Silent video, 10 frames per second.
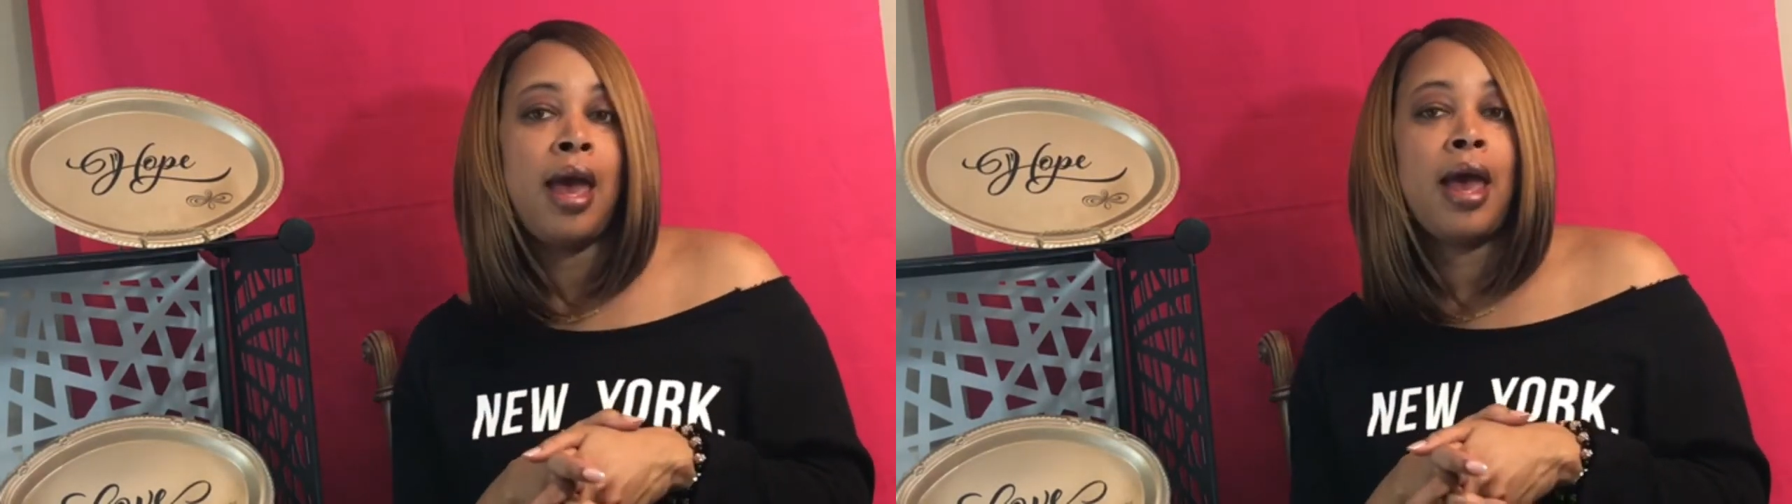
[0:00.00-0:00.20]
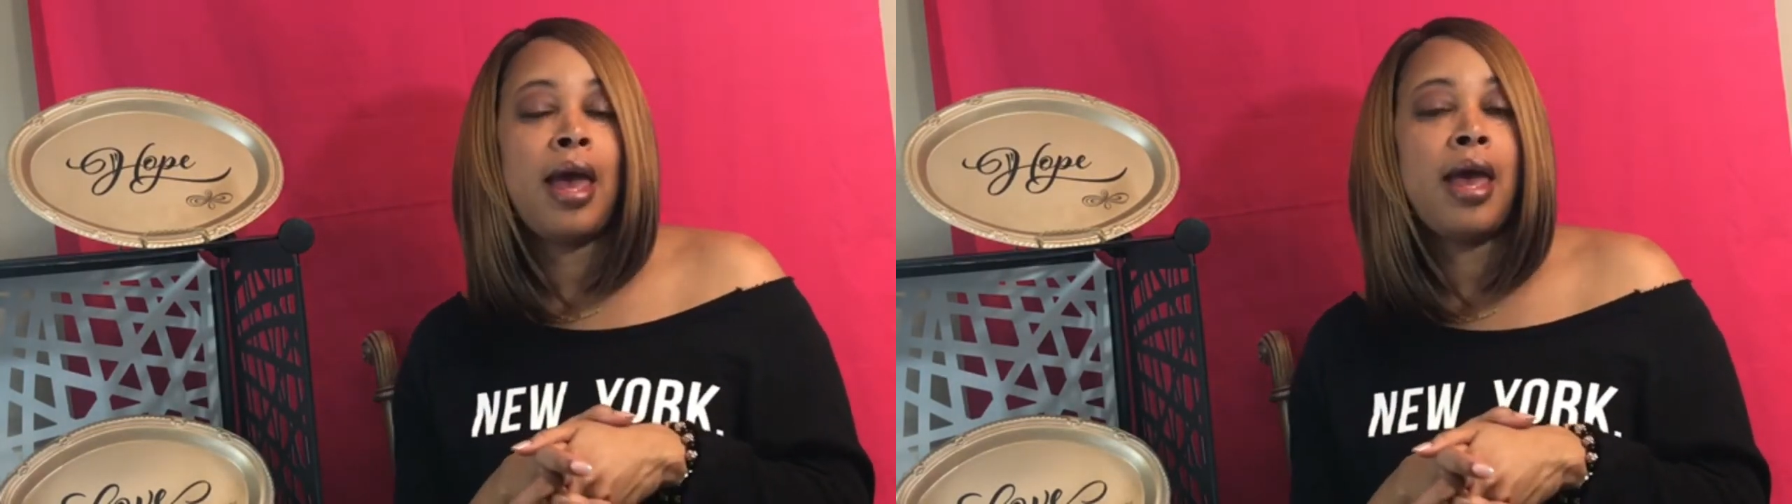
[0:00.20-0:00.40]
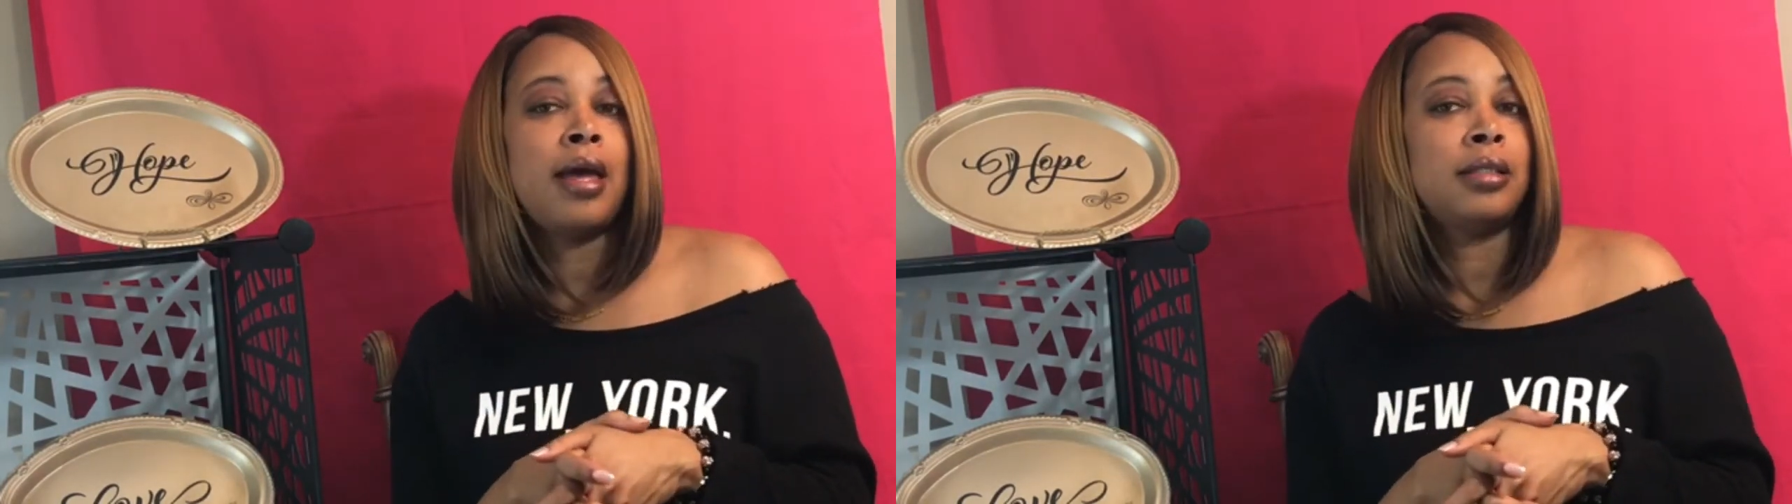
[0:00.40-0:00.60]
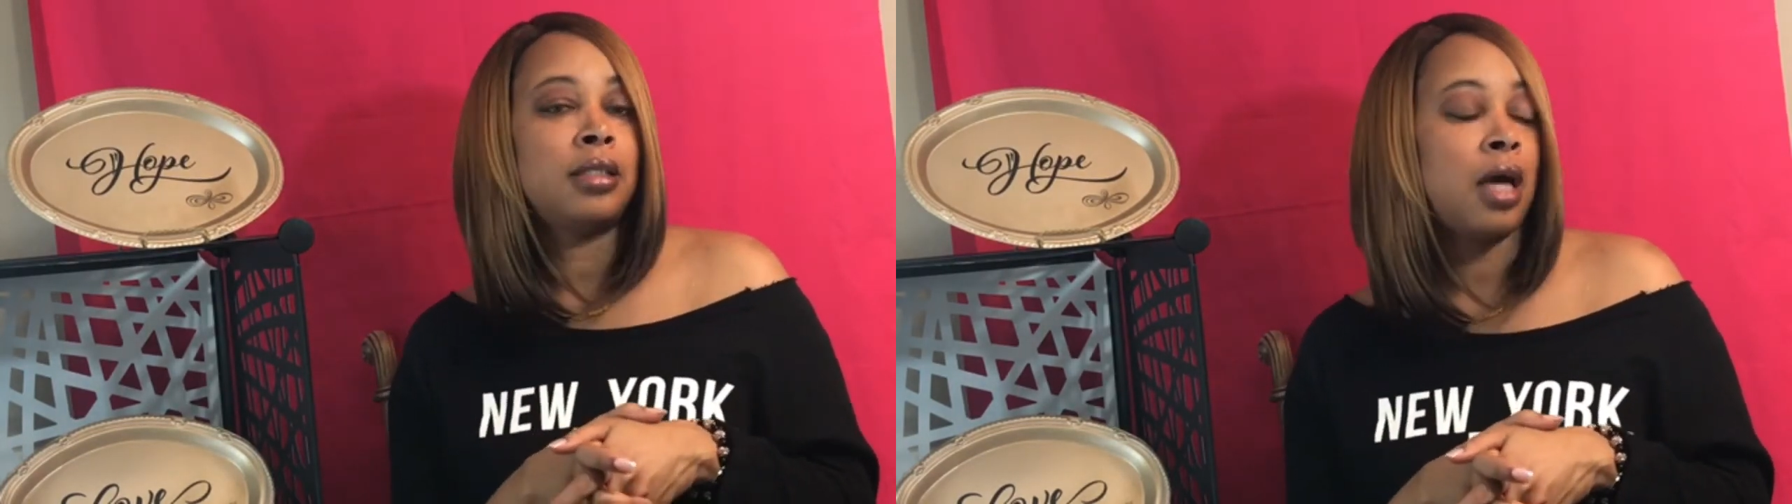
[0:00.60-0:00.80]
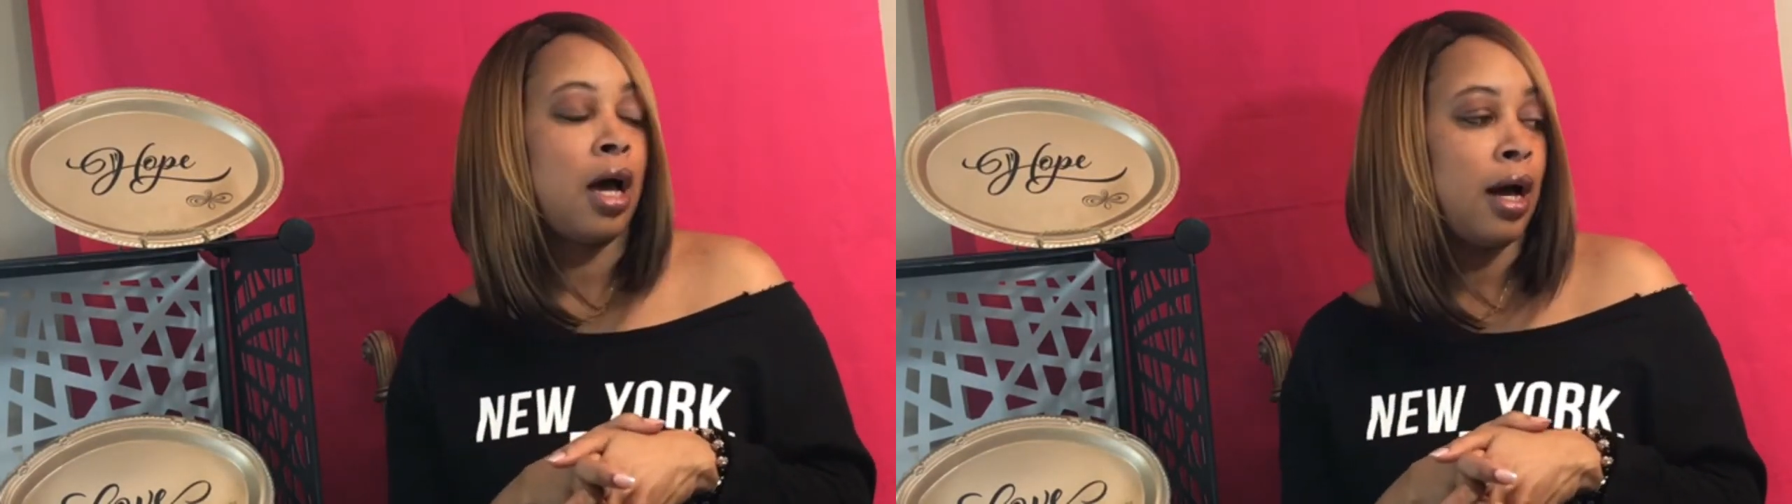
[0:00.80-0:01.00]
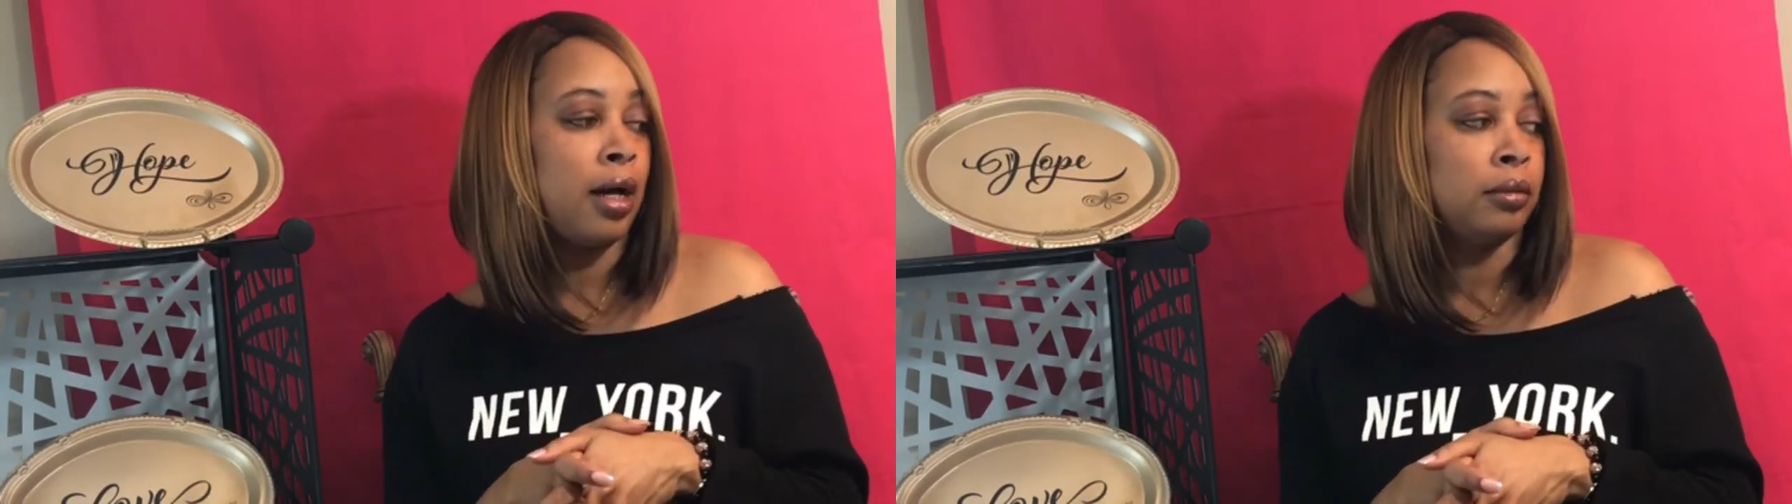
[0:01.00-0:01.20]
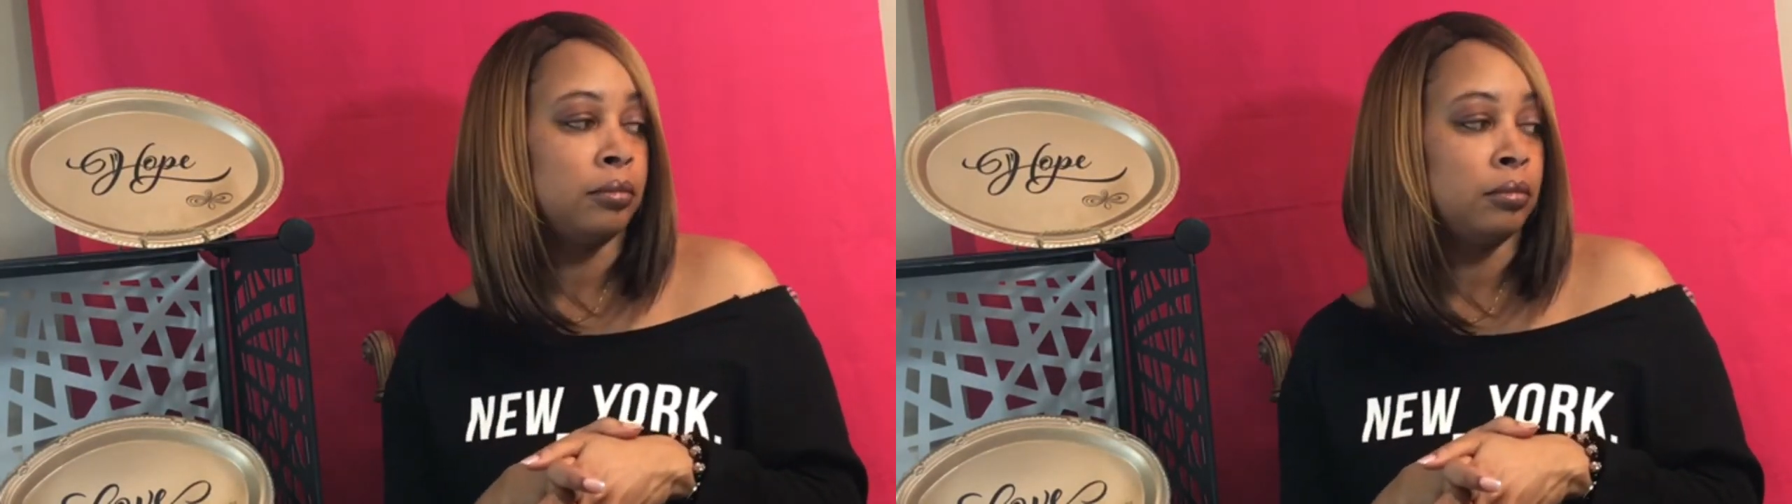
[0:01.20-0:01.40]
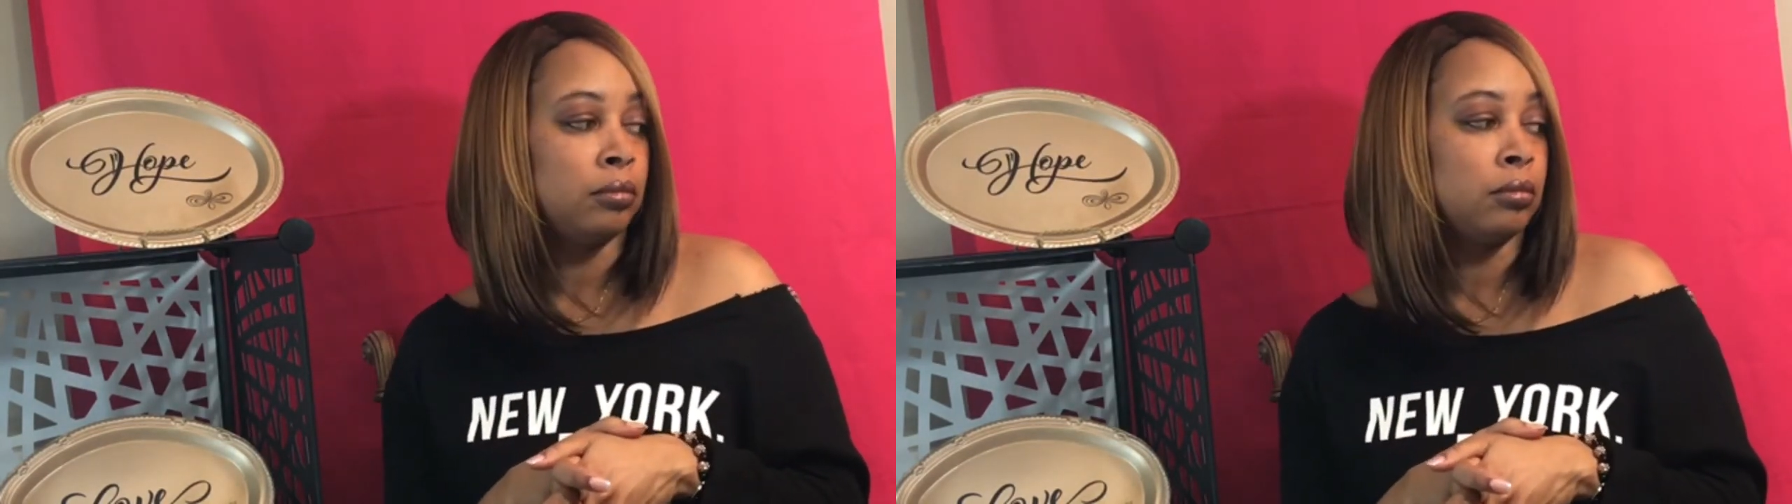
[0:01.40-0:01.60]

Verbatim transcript: And um,